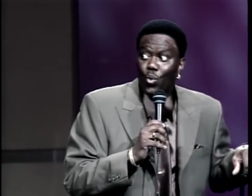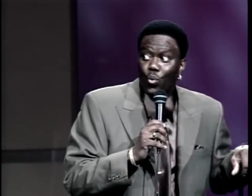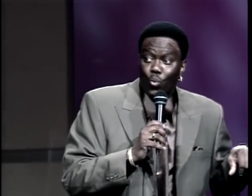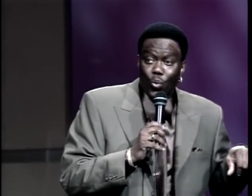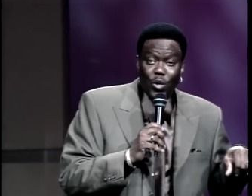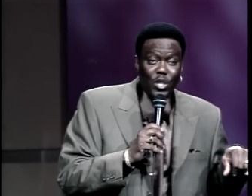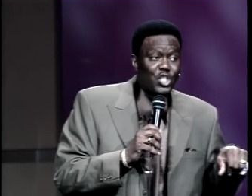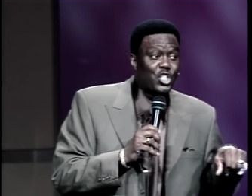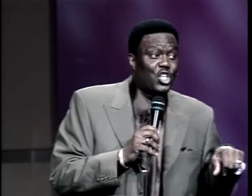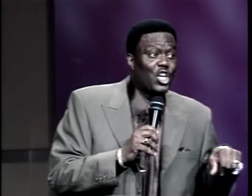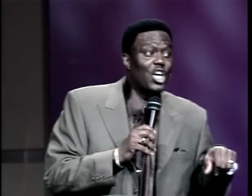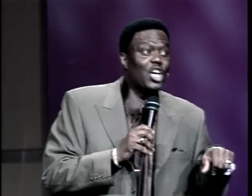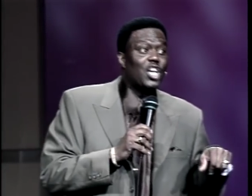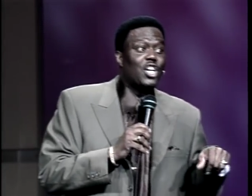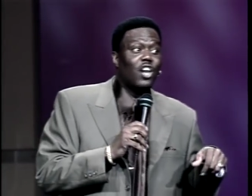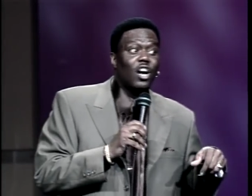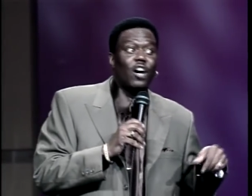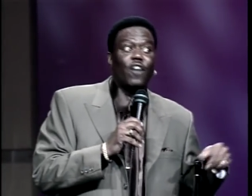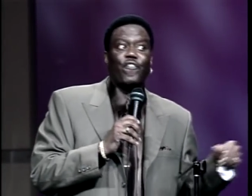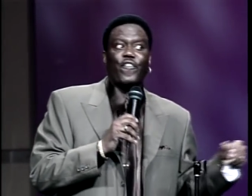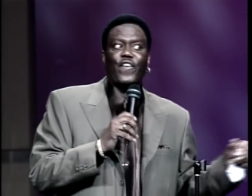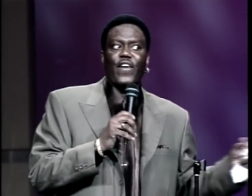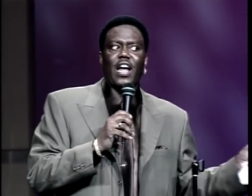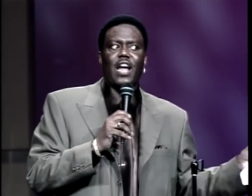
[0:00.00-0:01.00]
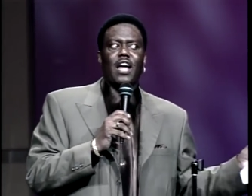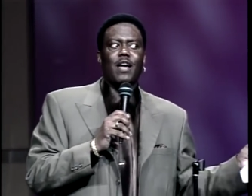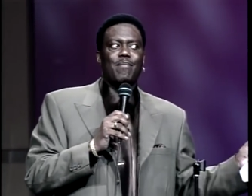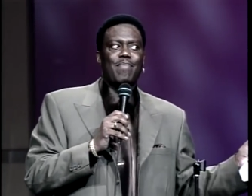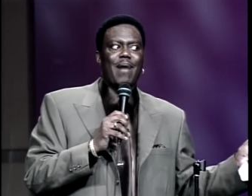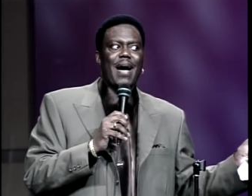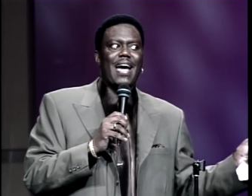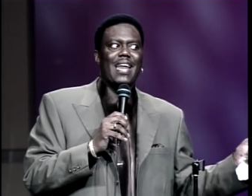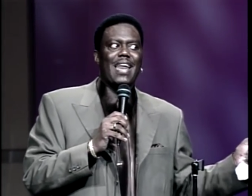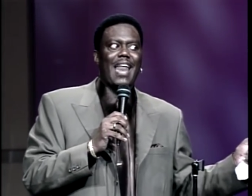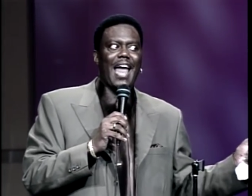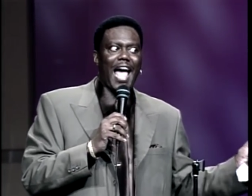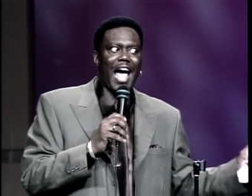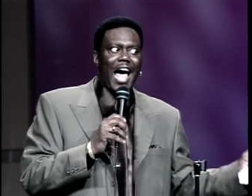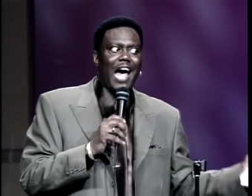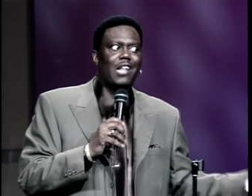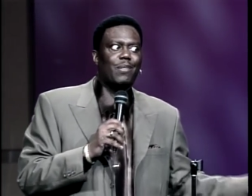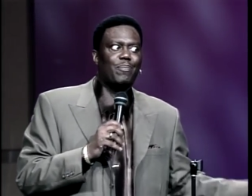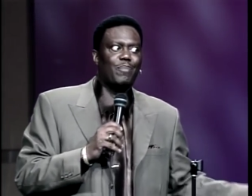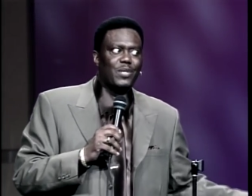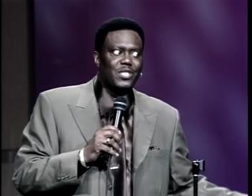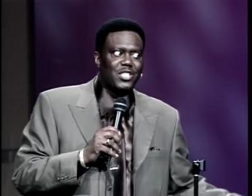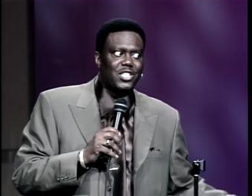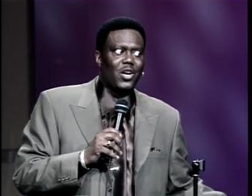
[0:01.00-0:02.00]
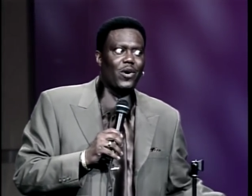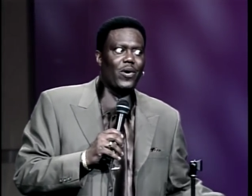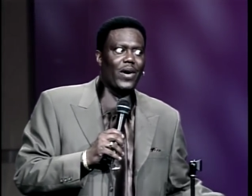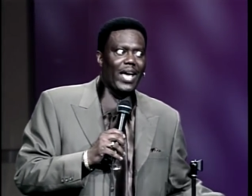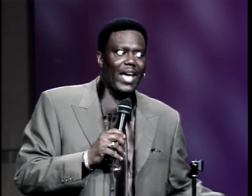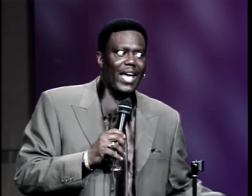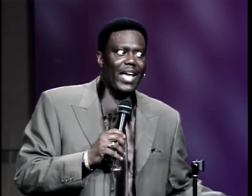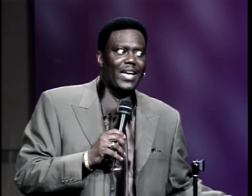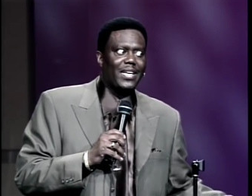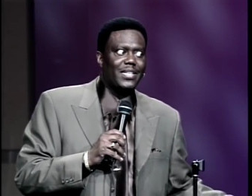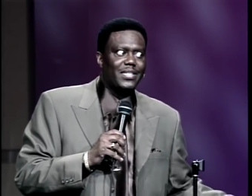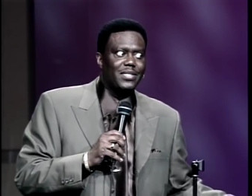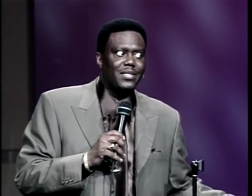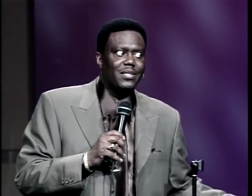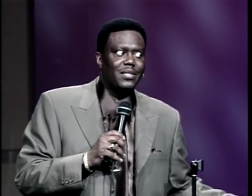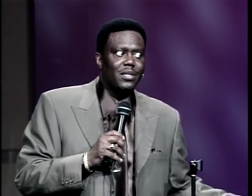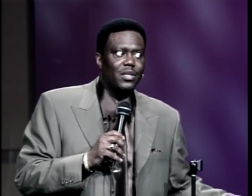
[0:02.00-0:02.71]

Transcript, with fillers: When she cook for everybody in the house but your ass.